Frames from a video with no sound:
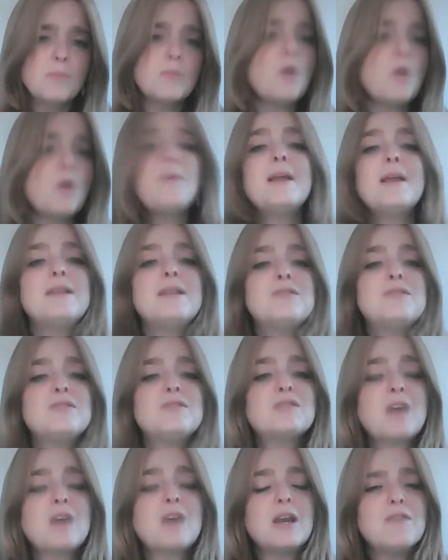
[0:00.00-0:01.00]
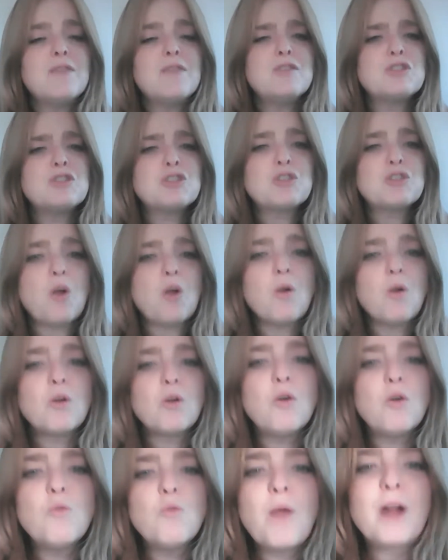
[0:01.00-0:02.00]
going into this kind of
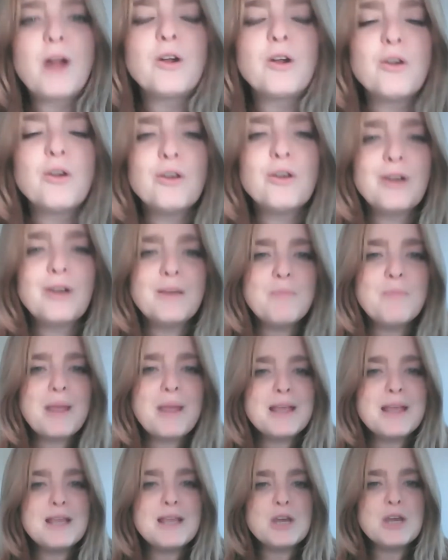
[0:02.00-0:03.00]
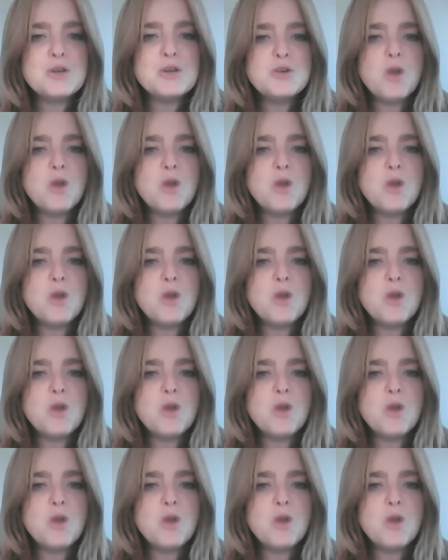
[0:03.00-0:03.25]
historical record and making a